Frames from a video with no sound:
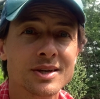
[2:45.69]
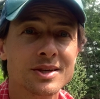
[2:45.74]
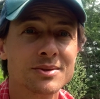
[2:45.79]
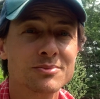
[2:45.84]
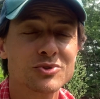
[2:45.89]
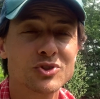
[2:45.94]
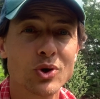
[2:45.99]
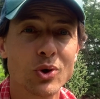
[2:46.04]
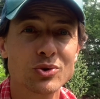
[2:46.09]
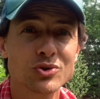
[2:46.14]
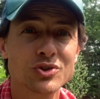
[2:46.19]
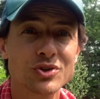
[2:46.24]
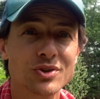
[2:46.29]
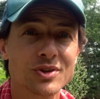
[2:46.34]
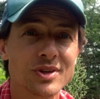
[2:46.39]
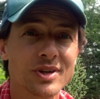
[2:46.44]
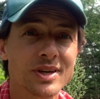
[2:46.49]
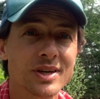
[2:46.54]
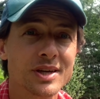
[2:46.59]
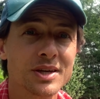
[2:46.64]

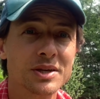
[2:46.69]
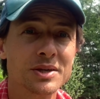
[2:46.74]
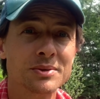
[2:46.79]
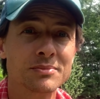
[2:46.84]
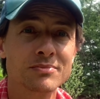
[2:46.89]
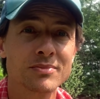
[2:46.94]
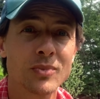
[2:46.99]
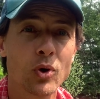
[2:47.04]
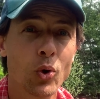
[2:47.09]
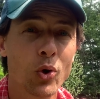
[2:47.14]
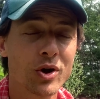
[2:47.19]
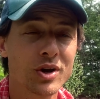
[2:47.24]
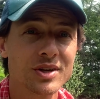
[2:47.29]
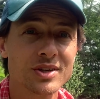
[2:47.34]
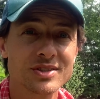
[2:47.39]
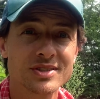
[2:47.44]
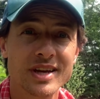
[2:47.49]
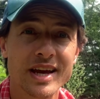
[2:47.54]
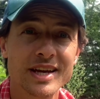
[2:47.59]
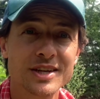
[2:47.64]
socially,
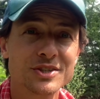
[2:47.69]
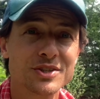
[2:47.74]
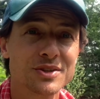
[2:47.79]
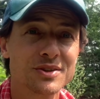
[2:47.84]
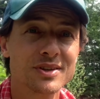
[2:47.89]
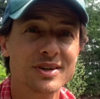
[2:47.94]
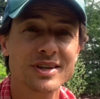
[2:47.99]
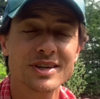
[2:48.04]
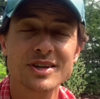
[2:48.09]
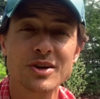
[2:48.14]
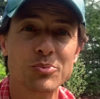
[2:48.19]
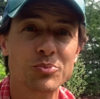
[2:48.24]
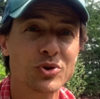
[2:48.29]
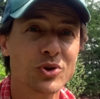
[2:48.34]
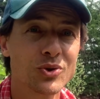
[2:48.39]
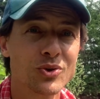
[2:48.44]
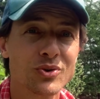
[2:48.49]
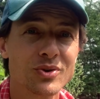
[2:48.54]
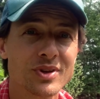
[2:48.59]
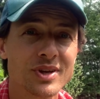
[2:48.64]
organizationally,
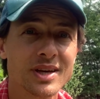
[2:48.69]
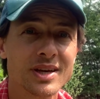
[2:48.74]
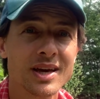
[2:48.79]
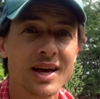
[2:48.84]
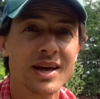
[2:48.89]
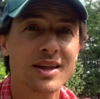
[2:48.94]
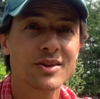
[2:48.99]
communally.